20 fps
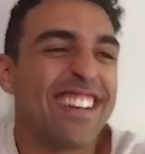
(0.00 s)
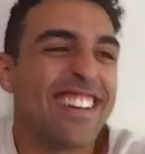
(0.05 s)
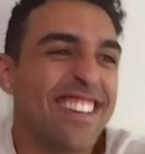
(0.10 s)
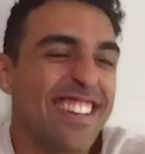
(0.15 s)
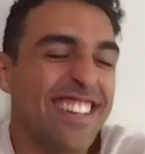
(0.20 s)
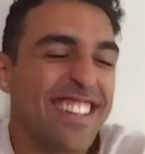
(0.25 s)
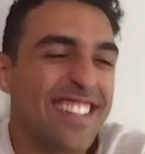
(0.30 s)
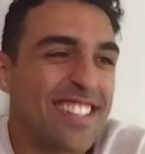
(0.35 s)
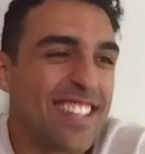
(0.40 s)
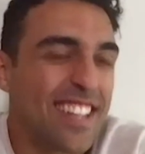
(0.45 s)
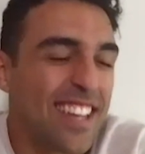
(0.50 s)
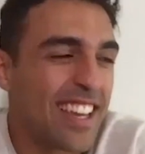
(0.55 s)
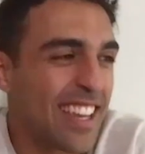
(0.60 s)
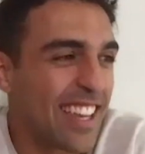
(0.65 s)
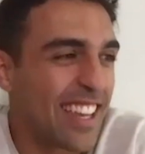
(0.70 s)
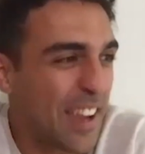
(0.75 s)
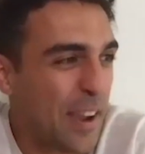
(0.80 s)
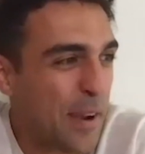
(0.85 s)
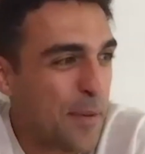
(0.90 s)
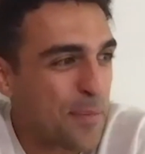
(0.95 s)
it's
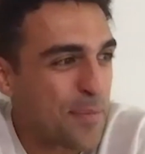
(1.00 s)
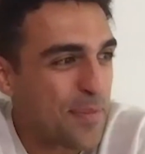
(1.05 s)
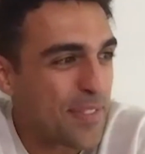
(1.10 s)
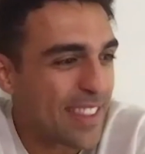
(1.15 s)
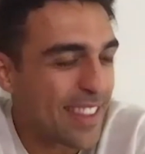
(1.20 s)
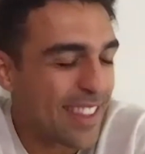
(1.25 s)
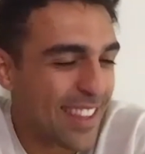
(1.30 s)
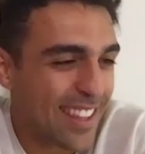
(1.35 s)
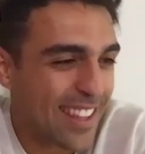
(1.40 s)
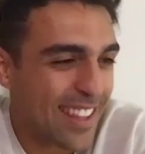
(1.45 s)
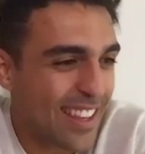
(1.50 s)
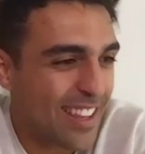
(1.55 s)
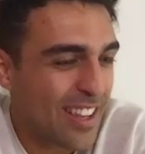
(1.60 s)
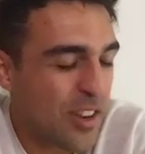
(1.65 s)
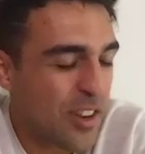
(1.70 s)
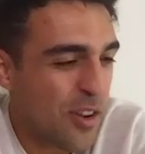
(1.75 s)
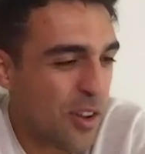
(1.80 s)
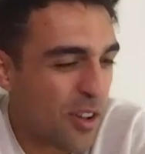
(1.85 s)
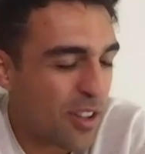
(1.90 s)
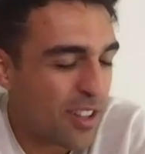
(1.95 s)
like, you
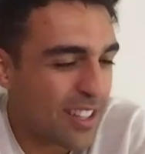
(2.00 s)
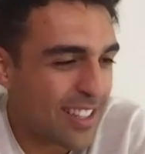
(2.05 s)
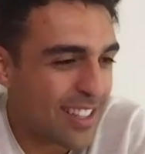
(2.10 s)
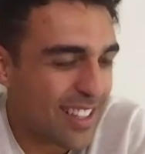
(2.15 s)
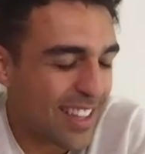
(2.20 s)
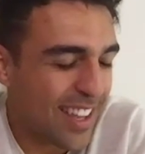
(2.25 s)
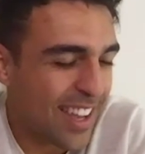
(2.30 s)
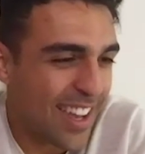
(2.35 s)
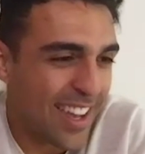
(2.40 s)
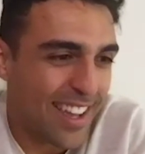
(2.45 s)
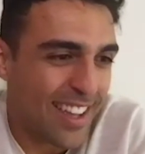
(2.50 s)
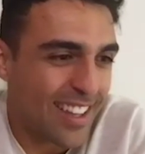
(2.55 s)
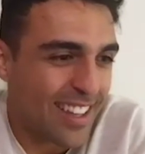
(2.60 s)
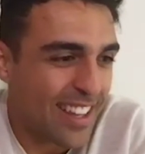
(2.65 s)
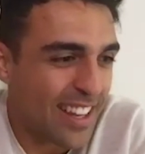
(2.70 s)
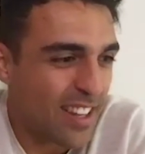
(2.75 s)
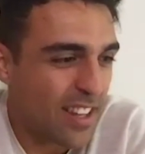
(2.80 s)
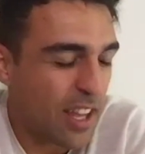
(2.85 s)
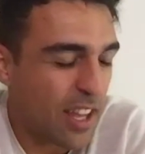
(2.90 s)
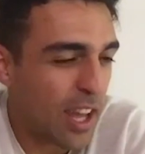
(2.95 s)
know,
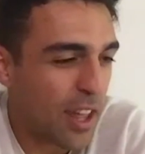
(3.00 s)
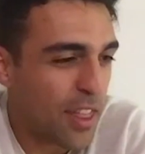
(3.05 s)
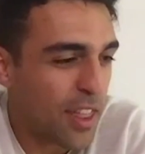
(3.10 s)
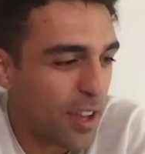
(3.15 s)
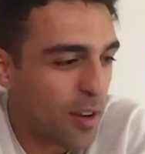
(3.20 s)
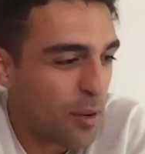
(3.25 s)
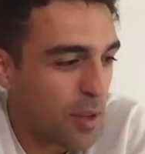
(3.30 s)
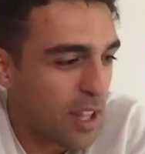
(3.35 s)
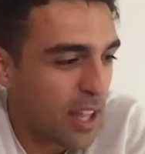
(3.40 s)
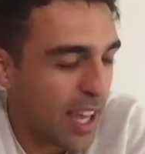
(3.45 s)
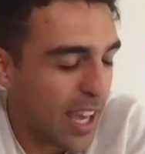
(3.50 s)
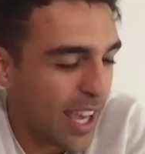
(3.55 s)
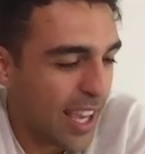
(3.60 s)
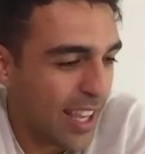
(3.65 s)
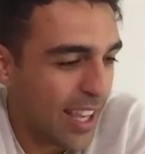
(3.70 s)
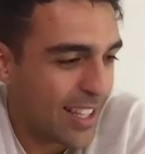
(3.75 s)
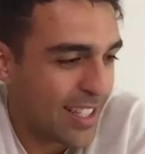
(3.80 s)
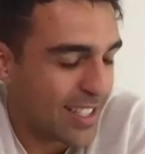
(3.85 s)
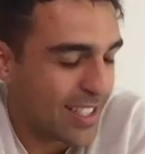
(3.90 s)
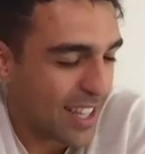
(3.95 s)
and like I think with
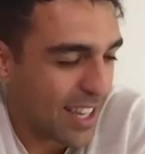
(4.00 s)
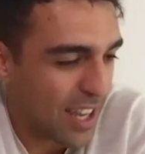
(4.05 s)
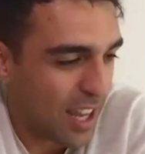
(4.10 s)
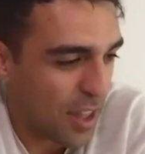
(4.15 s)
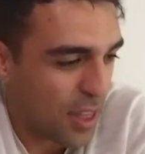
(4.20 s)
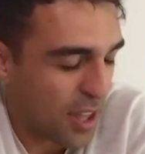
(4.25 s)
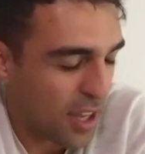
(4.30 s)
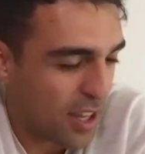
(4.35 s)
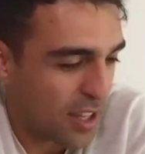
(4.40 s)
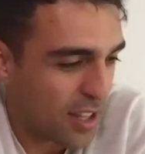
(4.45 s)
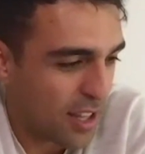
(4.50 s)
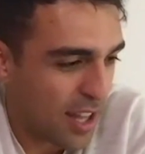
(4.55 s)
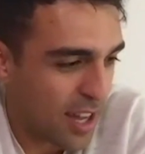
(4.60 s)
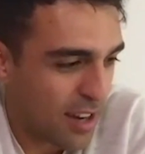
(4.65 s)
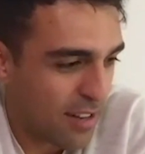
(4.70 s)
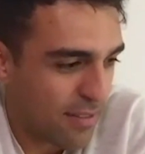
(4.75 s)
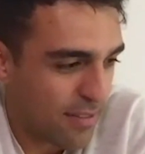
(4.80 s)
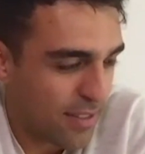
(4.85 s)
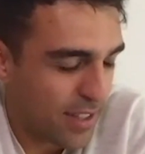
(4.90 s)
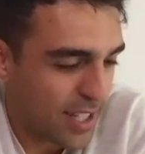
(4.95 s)
hate, it's like I think a
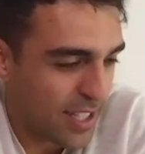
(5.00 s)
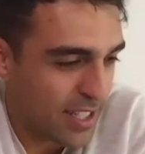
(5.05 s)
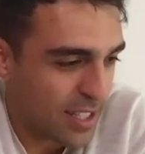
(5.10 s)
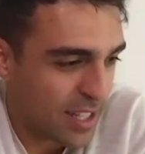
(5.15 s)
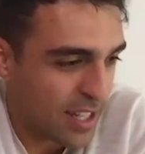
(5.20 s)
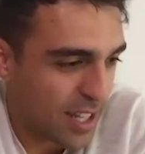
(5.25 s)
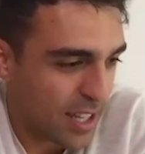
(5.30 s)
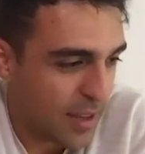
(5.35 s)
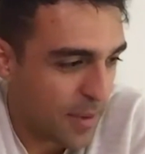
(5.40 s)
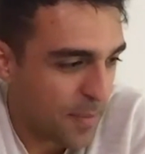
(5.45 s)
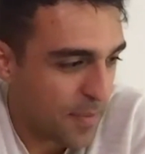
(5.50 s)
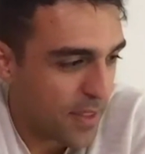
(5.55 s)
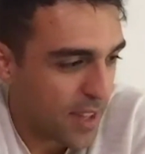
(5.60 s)
lot of it is like